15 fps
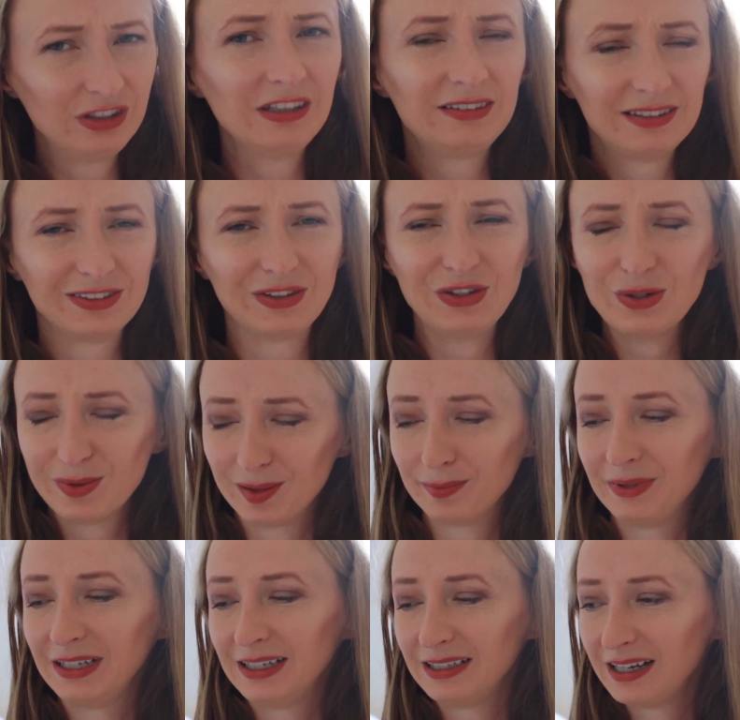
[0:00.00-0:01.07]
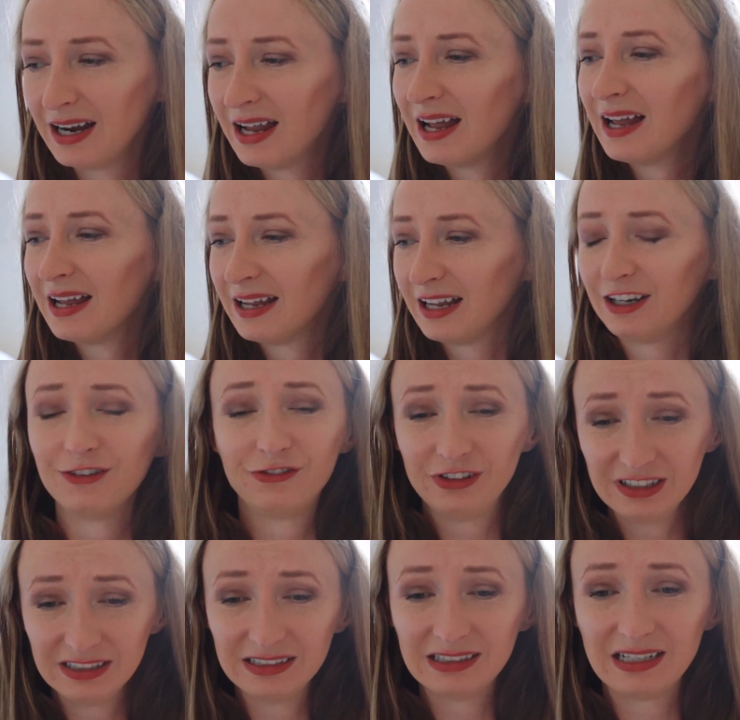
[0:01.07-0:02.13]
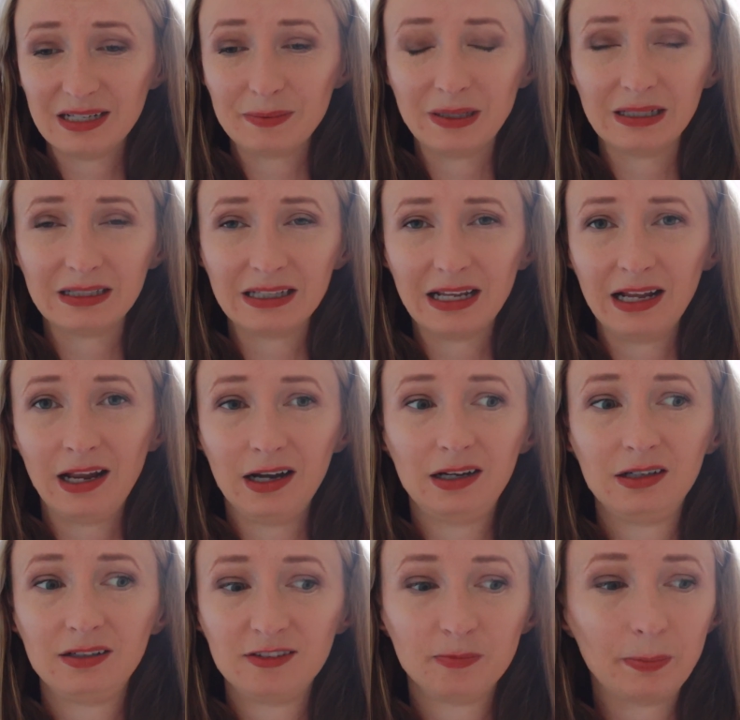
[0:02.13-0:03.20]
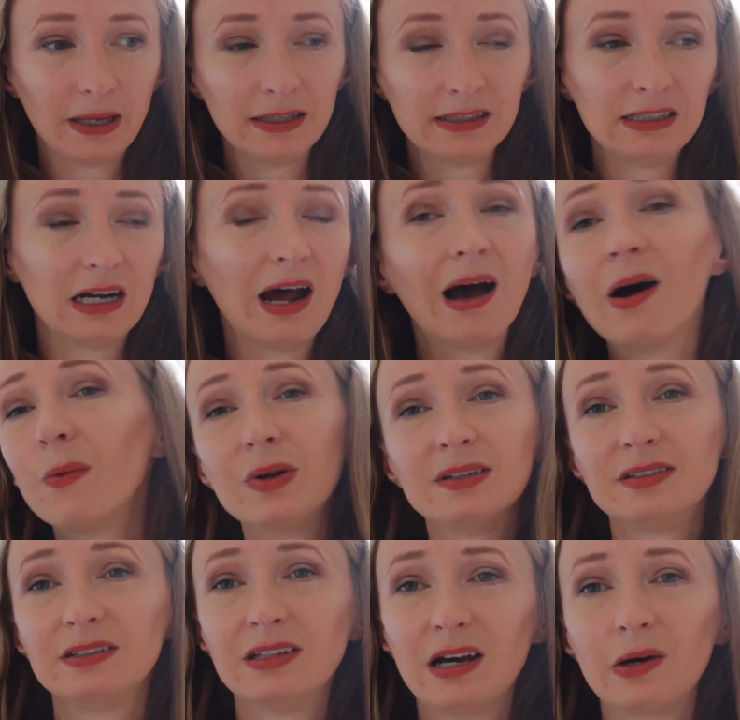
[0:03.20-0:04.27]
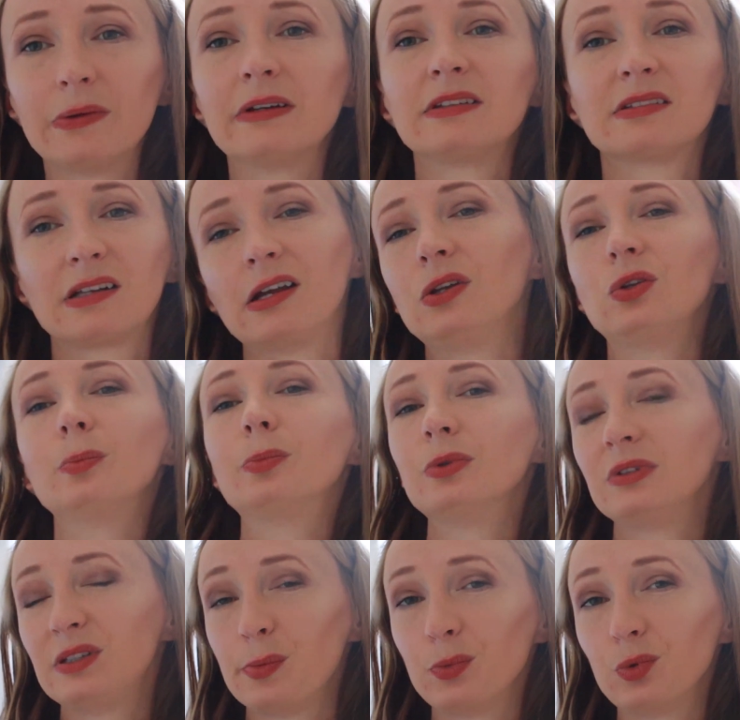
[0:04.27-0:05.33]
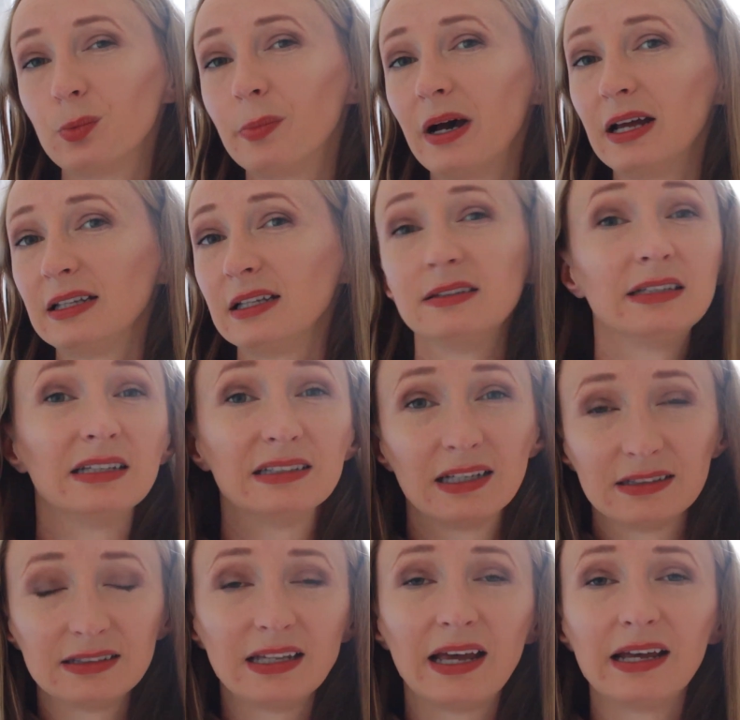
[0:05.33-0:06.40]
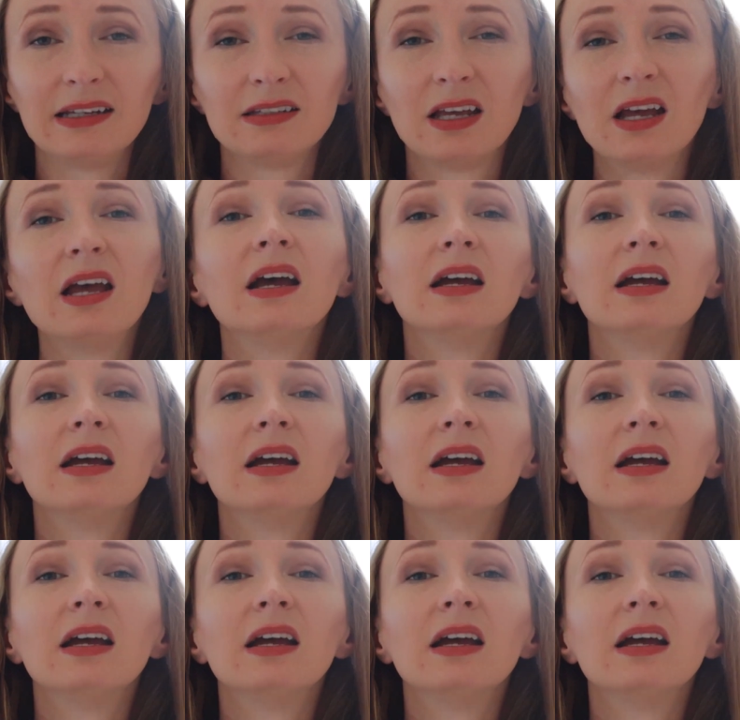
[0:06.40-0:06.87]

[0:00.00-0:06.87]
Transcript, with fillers: decent human being and feeding them and like spending hours and hours trying to put them to bed, and then at night